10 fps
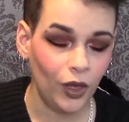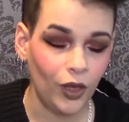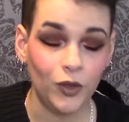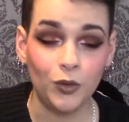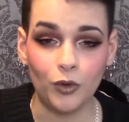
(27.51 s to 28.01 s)

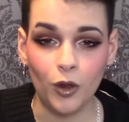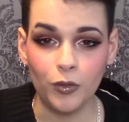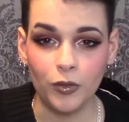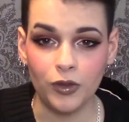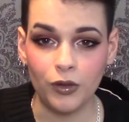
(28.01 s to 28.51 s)
You
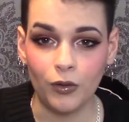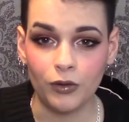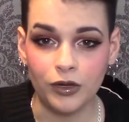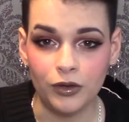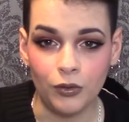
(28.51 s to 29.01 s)
probably
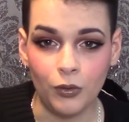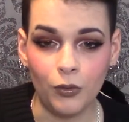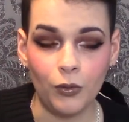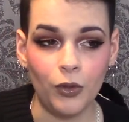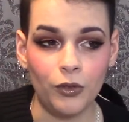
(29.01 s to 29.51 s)
already
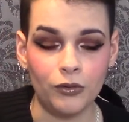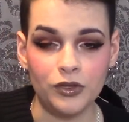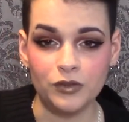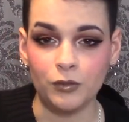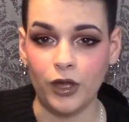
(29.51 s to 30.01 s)
know the
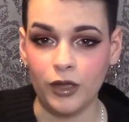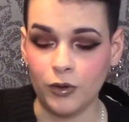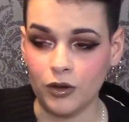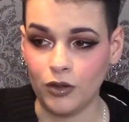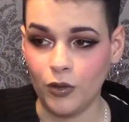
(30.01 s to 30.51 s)
reason why I wear
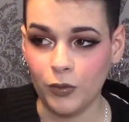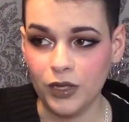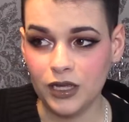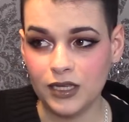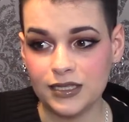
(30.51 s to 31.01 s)
little
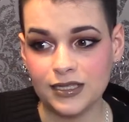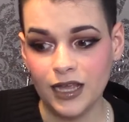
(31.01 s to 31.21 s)
wigs.